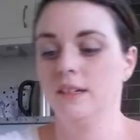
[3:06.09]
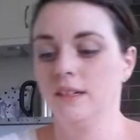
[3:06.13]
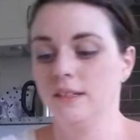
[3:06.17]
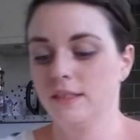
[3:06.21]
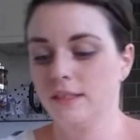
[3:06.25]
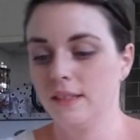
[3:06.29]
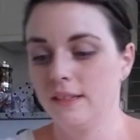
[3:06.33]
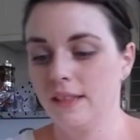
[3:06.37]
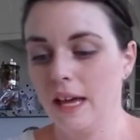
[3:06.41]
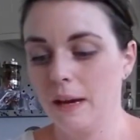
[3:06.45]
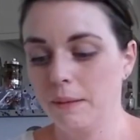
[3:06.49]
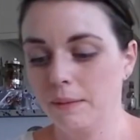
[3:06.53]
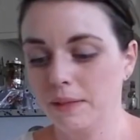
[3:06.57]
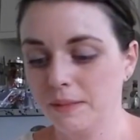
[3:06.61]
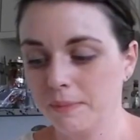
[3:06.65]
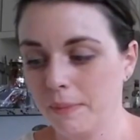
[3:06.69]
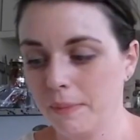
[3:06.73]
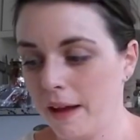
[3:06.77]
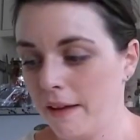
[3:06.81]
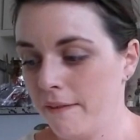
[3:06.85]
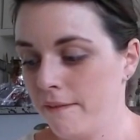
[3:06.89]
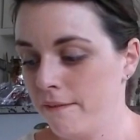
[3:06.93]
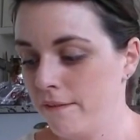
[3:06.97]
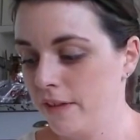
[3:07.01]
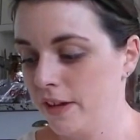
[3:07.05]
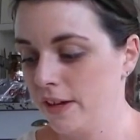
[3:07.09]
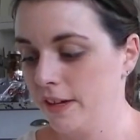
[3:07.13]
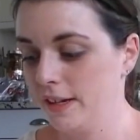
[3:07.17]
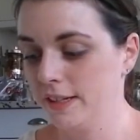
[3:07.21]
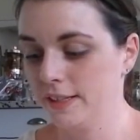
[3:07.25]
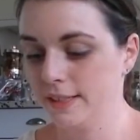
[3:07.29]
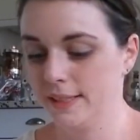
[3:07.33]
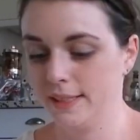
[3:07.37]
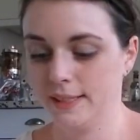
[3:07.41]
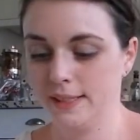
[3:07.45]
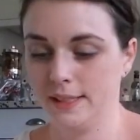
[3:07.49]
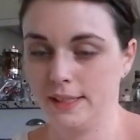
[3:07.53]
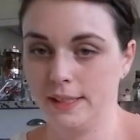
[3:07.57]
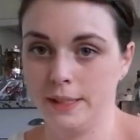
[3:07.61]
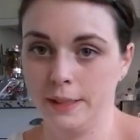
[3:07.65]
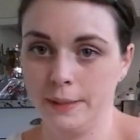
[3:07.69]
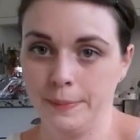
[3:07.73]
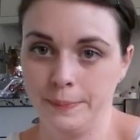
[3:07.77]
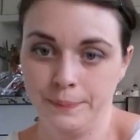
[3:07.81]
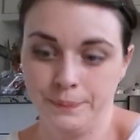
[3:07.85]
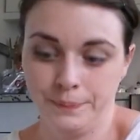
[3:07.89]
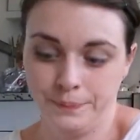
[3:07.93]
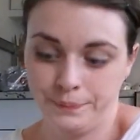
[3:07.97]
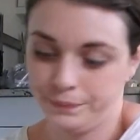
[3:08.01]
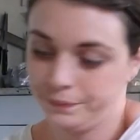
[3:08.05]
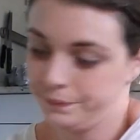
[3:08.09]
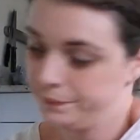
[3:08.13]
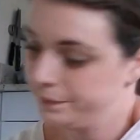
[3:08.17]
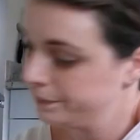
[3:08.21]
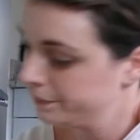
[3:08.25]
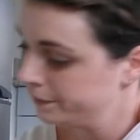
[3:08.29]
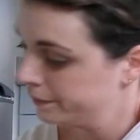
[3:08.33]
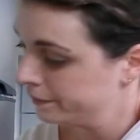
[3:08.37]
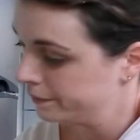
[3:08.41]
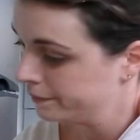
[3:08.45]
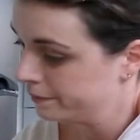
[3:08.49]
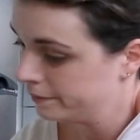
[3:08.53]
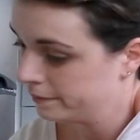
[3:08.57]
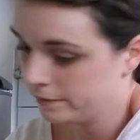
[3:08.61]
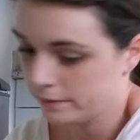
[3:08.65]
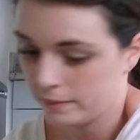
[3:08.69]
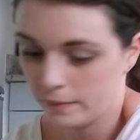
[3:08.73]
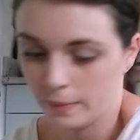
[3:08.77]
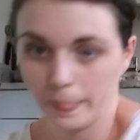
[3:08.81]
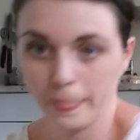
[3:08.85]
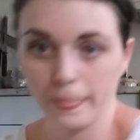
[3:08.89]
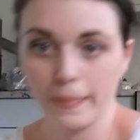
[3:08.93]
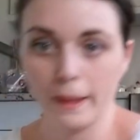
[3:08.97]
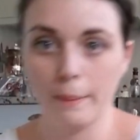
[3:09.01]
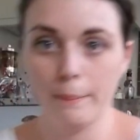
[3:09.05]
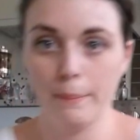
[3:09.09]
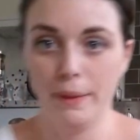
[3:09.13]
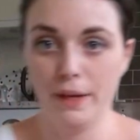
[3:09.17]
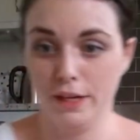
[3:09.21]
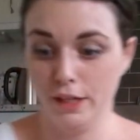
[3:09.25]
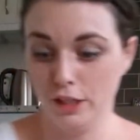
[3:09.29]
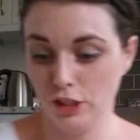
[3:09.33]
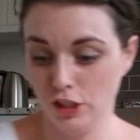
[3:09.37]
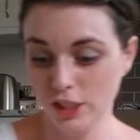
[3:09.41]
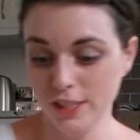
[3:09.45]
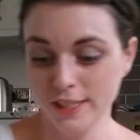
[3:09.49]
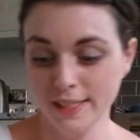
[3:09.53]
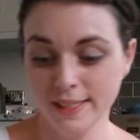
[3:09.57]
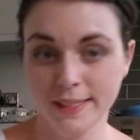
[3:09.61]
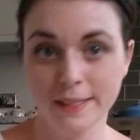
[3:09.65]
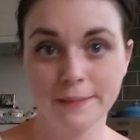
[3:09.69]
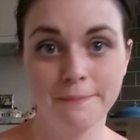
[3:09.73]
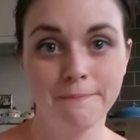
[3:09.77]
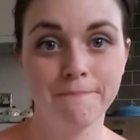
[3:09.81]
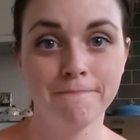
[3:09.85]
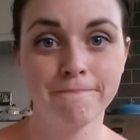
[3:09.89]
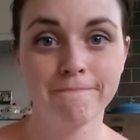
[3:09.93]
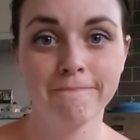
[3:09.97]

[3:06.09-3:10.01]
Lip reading: So that was my first purchase.